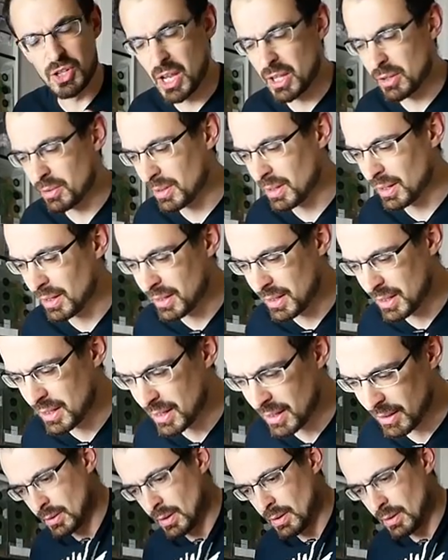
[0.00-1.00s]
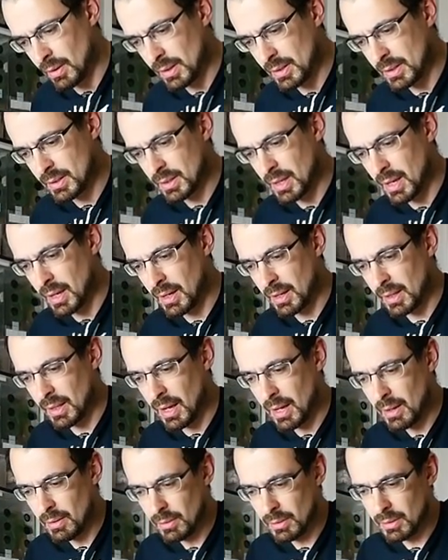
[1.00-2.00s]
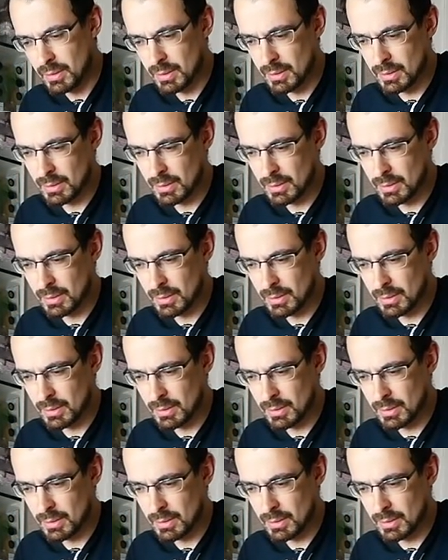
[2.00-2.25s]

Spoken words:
general idea. Now let's take it out.